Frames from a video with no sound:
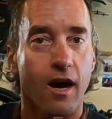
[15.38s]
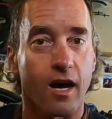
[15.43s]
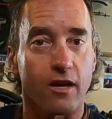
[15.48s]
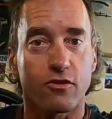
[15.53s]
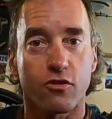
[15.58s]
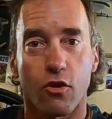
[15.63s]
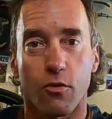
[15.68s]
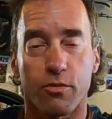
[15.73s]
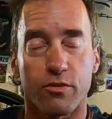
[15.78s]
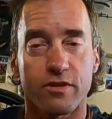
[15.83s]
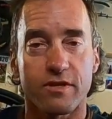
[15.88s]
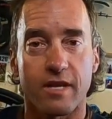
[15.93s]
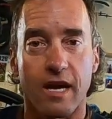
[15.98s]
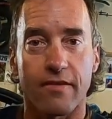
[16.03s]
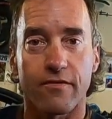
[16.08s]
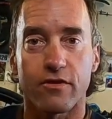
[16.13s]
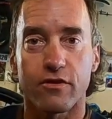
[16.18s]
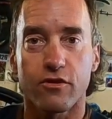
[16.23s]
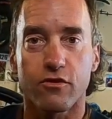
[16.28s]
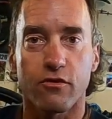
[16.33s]
October
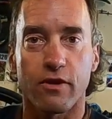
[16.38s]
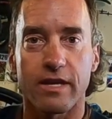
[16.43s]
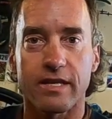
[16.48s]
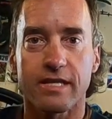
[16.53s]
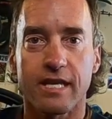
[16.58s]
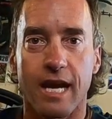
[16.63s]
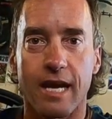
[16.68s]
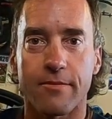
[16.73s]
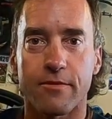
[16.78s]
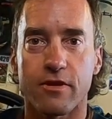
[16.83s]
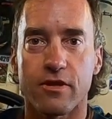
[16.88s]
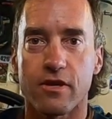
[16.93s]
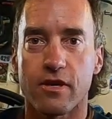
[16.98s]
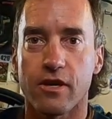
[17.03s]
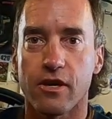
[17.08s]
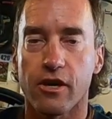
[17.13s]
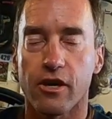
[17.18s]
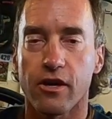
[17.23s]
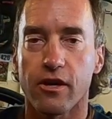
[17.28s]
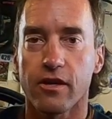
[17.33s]
7th, great time of the
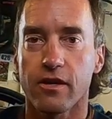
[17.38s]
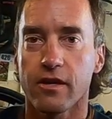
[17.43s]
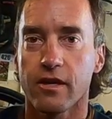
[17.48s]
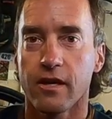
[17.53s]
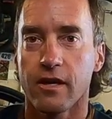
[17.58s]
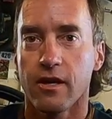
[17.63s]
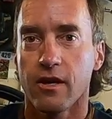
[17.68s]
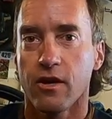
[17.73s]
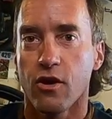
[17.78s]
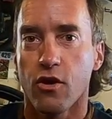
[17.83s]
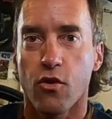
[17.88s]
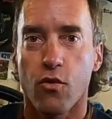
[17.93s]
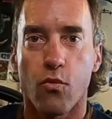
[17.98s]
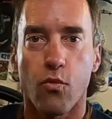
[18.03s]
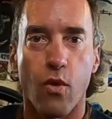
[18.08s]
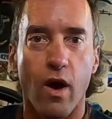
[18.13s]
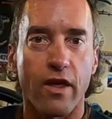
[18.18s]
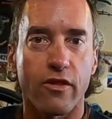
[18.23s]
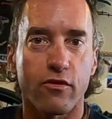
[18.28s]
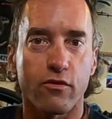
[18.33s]
year.
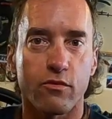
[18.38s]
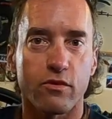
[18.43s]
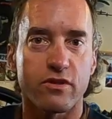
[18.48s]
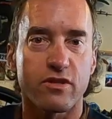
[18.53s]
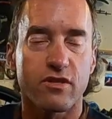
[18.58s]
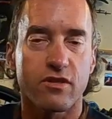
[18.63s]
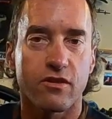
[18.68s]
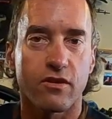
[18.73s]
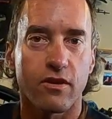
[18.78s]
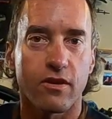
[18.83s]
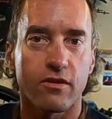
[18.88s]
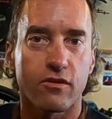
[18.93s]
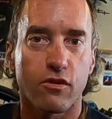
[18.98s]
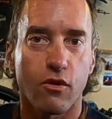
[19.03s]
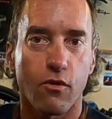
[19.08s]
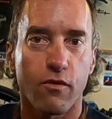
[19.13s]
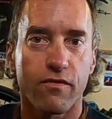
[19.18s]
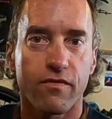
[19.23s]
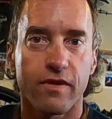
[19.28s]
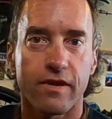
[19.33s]
Weather was good,
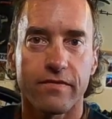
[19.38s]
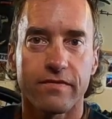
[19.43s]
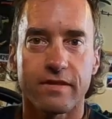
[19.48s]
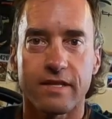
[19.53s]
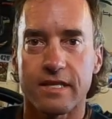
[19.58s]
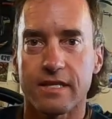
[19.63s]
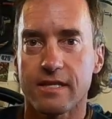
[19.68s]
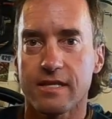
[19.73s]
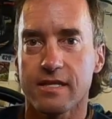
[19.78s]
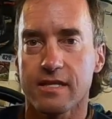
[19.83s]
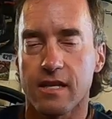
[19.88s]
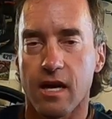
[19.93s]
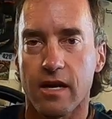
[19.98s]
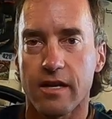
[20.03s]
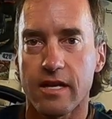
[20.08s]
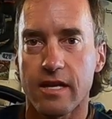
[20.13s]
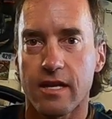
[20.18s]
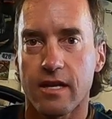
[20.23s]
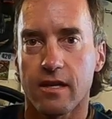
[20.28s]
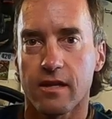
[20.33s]
low 50s,
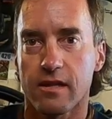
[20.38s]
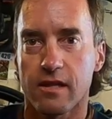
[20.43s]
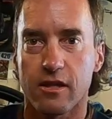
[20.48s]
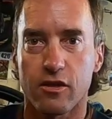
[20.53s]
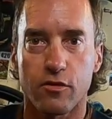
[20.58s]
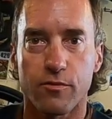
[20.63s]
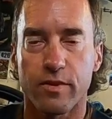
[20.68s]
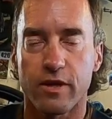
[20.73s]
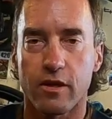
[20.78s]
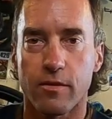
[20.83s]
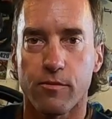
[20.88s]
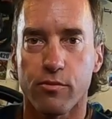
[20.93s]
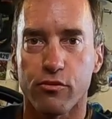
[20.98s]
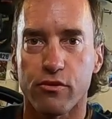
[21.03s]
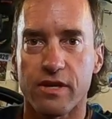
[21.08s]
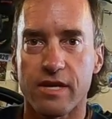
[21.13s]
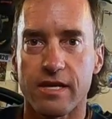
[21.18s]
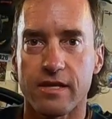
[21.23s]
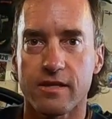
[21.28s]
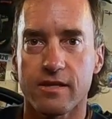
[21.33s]
sunny, little bit of
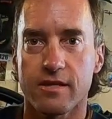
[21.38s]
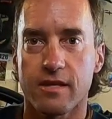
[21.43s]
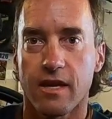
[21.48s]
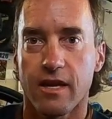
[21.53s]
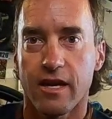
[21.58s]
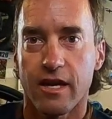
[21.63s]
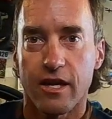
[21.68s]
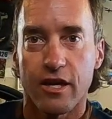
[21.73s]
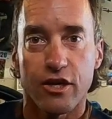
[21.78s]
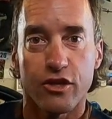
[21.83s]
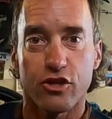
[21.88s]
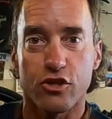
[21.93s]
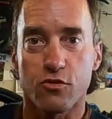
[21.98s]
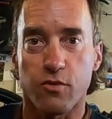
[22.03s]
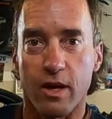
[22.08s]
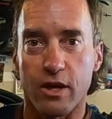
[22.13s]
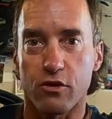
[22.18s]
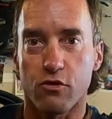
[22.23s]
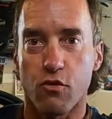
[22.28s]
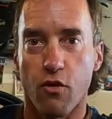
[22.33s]
breeze. Just
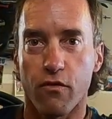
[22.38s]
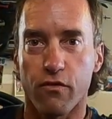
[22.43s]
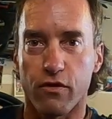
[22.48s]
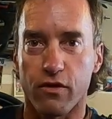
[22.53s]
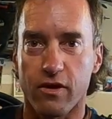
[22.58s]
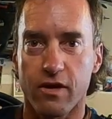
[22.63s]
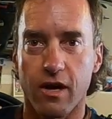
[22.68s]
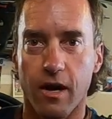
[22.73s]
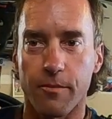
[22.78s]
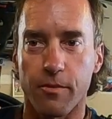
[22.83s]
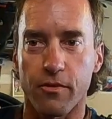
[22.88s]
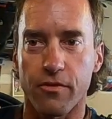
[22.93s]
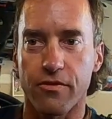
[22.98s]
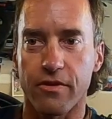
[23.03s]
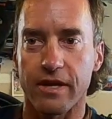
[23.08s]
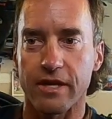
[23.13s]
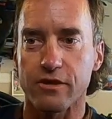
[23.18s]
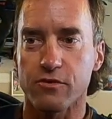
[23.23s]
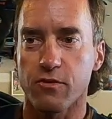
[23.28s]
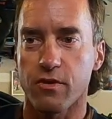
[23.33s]
want to go over a couple
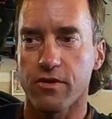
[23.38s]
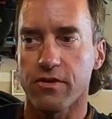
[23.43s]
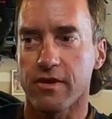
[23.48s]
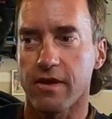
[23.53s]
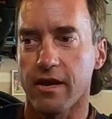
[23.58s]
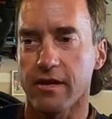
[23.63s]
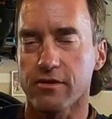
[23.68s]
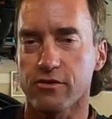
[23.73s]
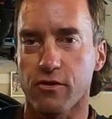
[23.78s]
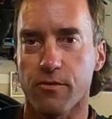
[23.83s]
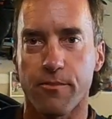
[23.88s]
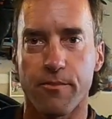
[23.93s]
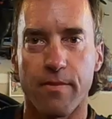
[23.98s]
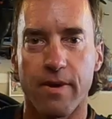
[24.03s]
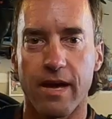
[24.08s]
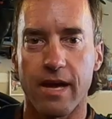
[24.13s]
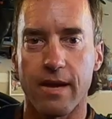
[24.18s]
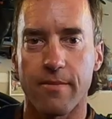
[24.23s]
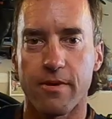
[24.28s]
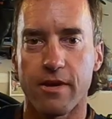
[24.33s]
things with you so
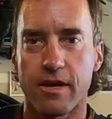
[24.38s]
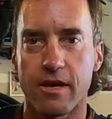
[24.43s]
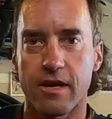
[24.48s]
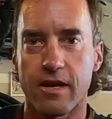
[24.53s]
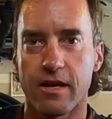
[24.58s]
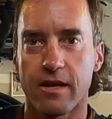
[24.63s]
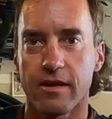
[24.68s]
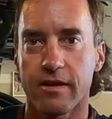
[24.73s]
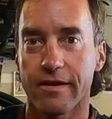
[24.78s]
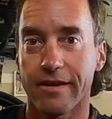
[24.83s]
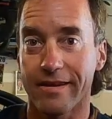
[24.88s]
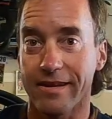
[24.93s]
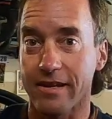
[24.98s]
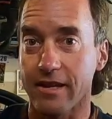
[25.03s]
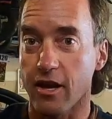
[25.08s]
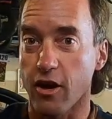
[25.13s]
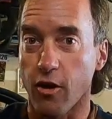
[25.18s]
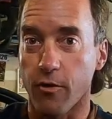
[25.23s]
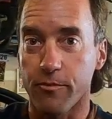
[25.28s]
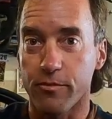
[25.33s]
maybe it can
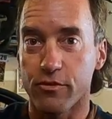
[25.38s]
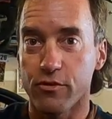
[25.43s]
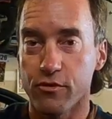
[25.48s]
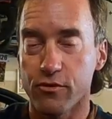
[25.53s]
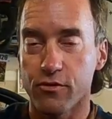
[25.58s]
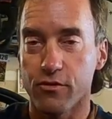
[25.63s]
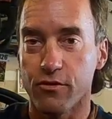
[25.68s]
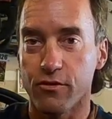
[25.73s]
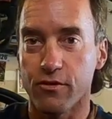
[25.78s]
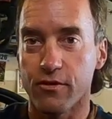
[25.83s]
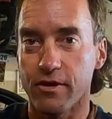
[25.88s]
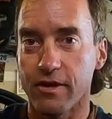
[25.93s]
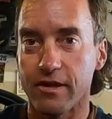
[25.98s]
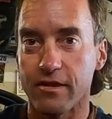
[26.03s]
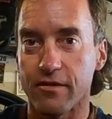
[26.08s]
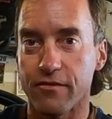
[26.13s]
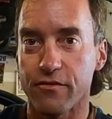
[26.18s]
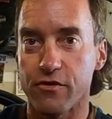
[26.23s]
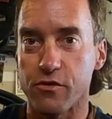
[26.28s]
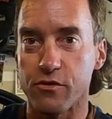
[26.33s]
help you in
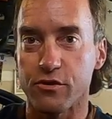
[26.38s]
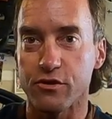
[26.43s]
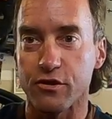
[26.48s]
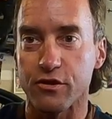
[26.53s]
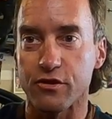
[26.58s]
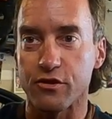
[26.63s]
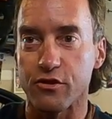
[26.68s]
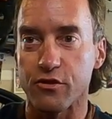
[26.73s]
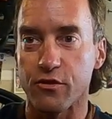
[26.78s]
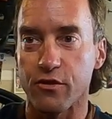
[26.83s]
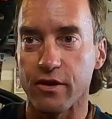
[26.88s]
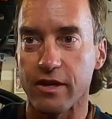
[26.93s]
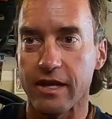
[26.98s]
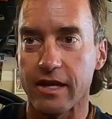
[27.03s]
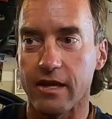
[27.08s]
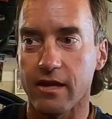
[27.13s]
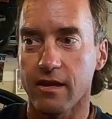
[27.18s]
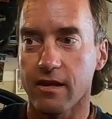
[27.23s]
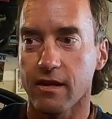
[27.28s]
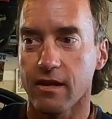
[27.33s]
the future doing
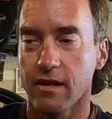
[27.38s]
it.